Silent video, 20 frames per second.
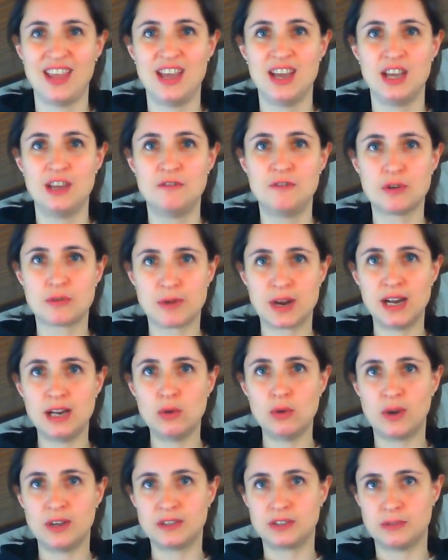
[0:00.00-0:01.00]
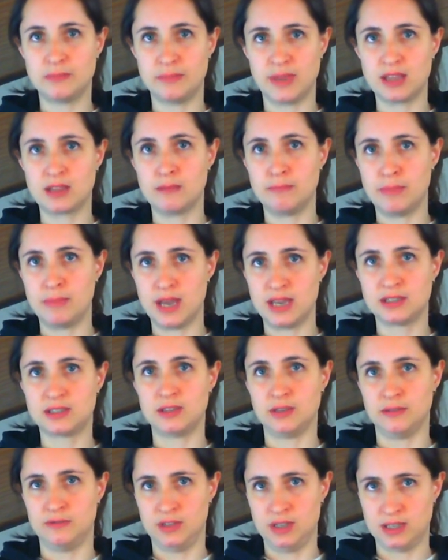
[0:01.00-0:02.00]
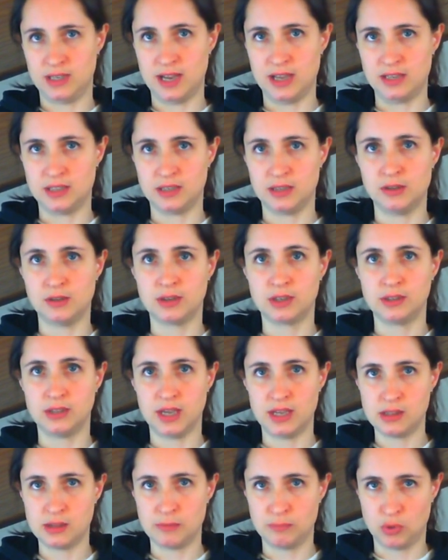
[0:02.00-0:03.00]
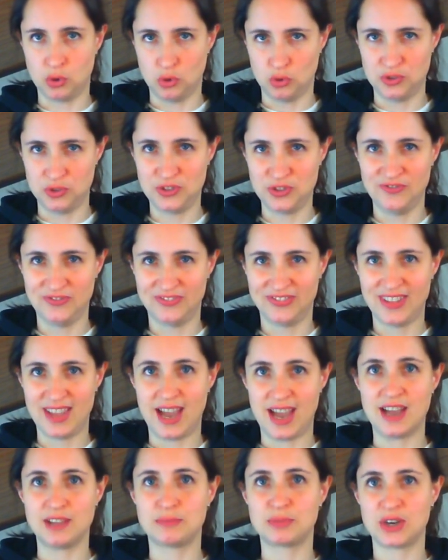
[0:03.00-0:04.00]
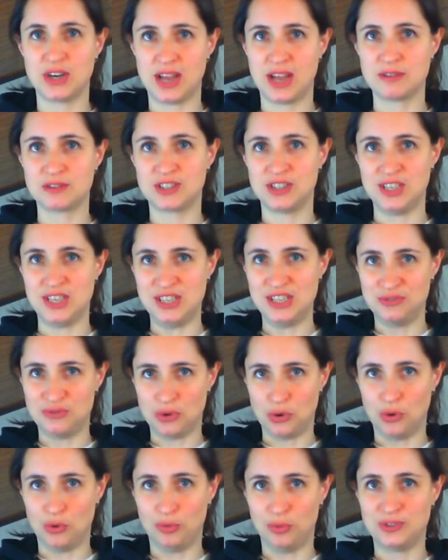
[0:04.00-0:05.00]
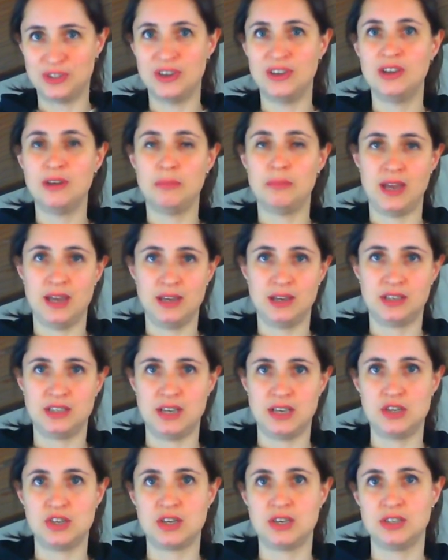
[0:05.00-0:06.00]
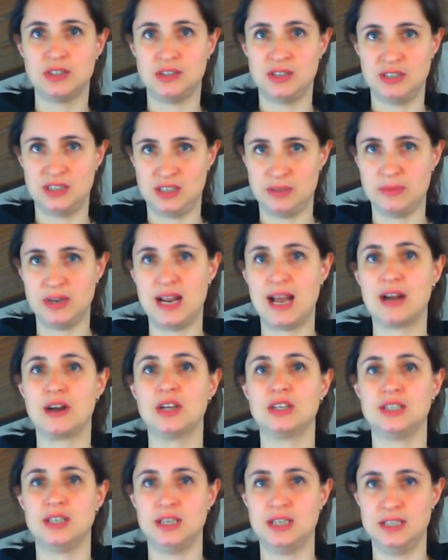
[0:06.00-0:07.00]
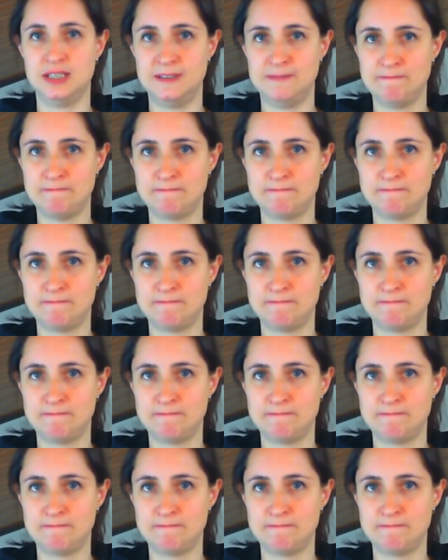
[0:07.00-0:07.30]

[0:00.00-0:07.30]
If you really want to make the best of this lesson, you can hit the pause and pronounce these forms, paying attention to the similarities.